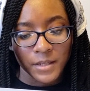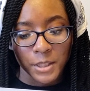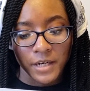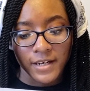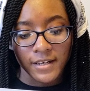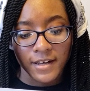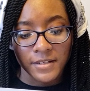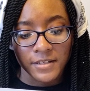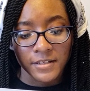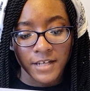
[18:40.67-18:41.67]
Sharing
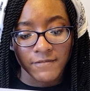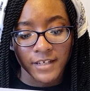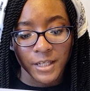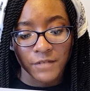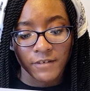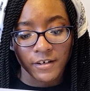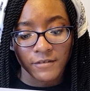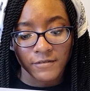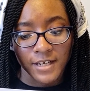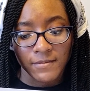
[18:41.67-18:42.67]
hugs and stuffing each furry
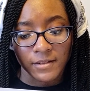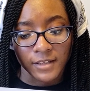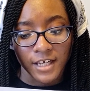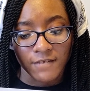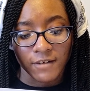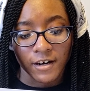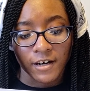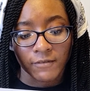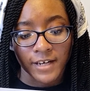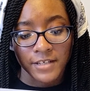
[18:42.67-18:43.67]
friend with love
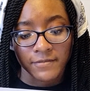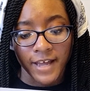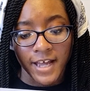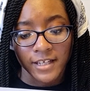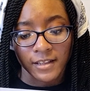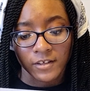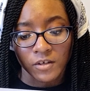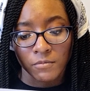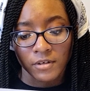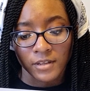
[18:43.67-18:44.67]
are ways of adding a
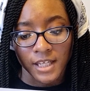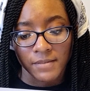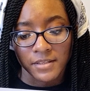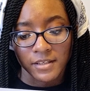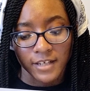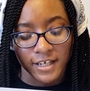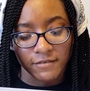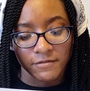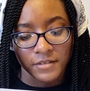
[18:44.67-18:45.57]
little more love to life.